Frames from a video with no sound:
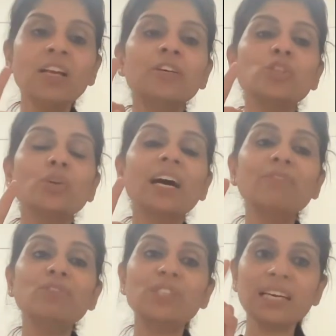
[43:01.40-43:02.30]
So you have
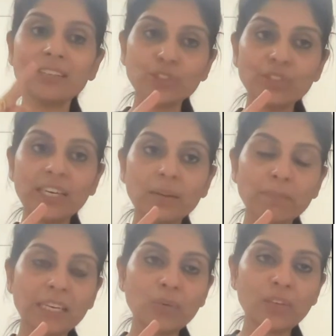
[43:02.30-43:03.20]
to saturate
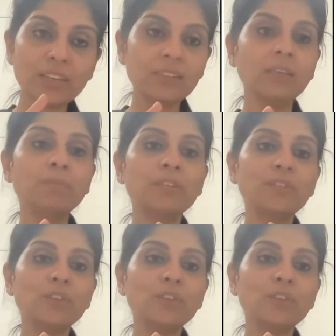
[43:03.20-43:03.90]
B12 receptors